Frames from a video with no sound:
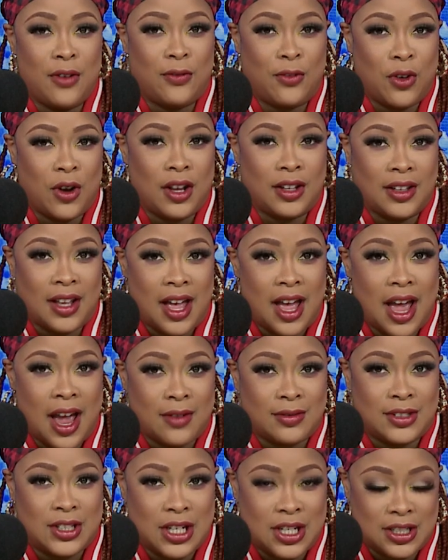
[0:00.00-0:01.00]
for a
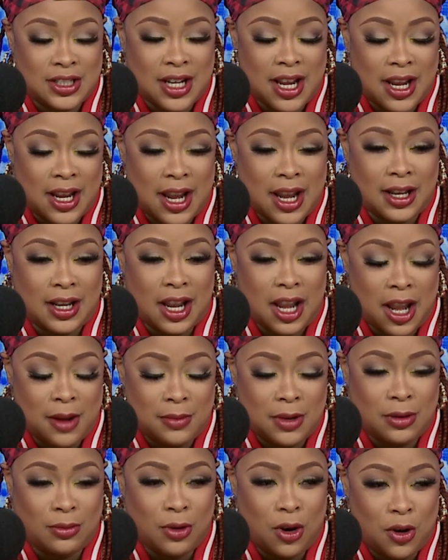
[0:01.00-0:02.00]
live TJ and
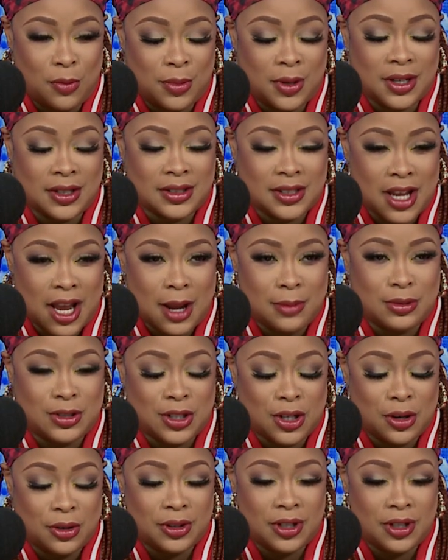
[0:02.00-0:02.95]
Amy Roebuck type show,